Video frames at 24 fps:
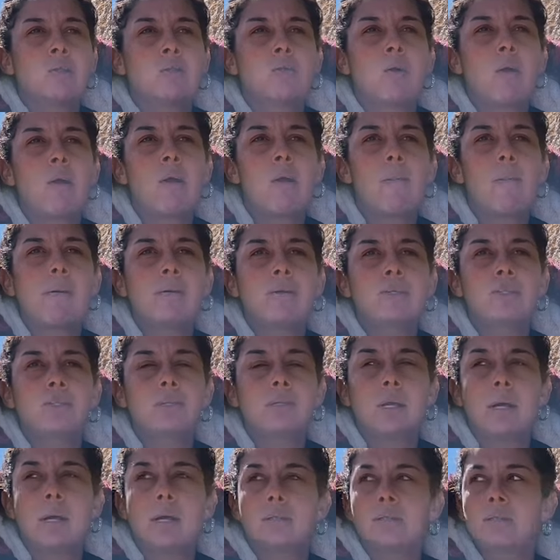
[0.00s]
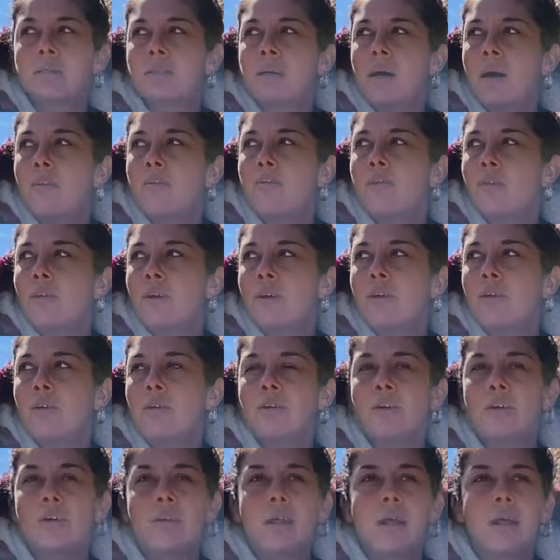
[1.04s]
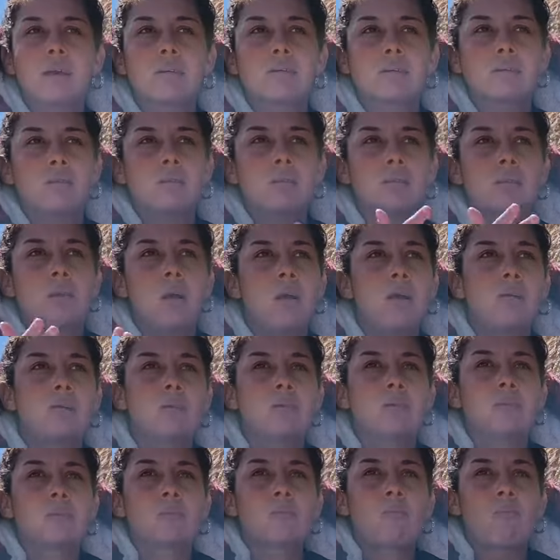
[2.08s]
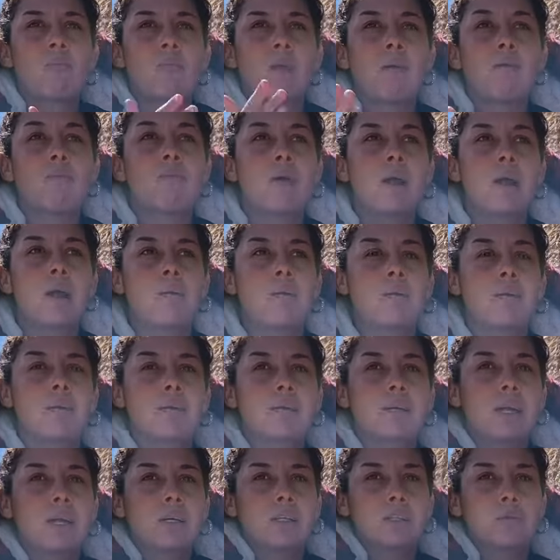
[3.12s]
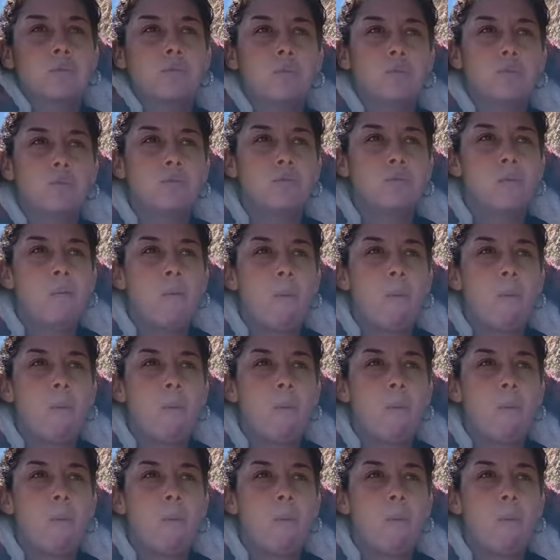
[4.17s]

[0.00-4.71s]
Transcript: Worry about your next comfort, your next environment, your next move.